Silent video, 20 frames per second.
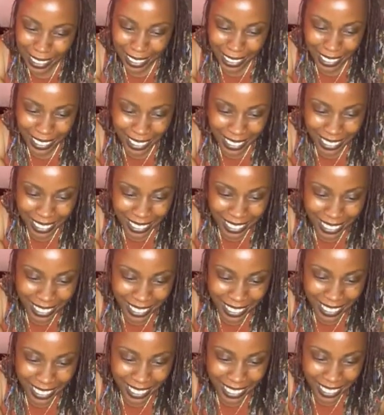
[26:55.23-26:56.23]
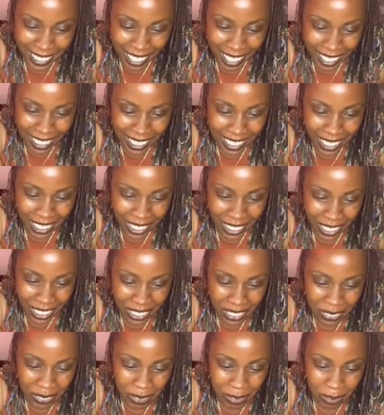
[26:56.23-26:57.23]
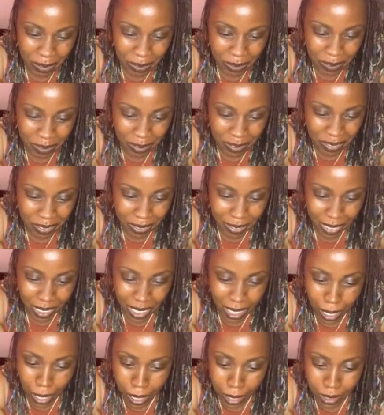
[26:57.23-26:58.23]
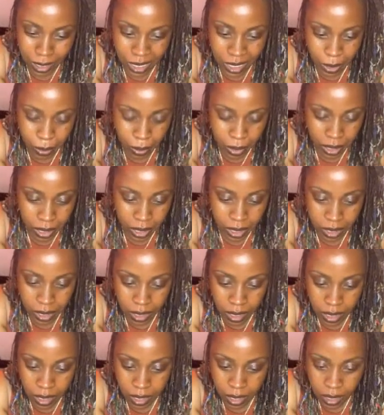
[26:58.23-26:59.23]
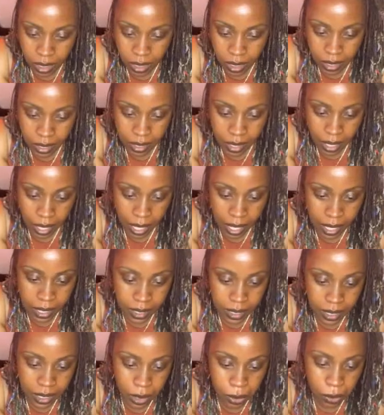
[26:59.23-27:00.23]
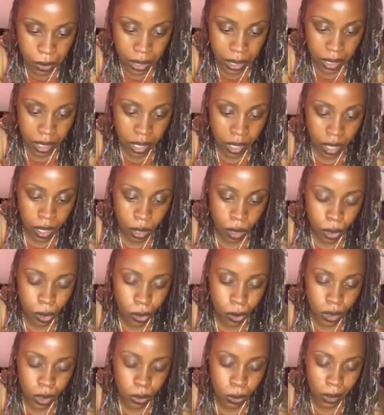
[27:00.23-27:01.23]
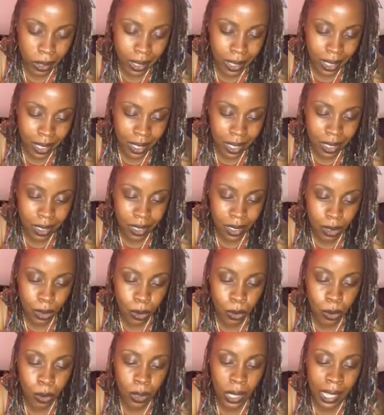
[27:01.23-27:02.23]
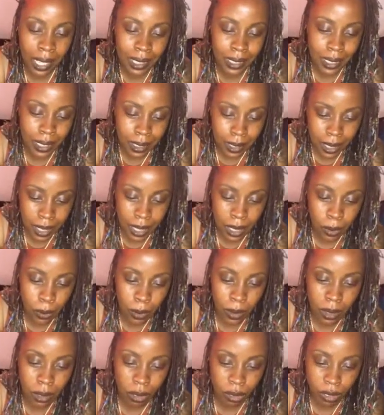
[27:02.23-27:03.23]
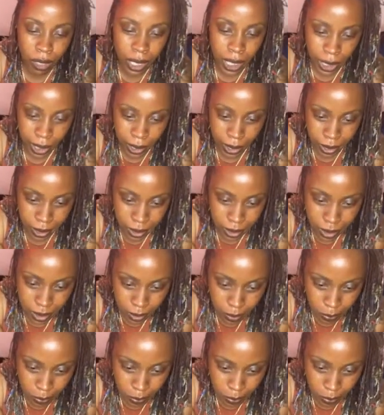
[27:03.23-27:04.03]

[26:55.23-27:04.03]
Ugh, nasty, right? Nasty work. Nasty work. Who's working? Who has a thing with the fingers?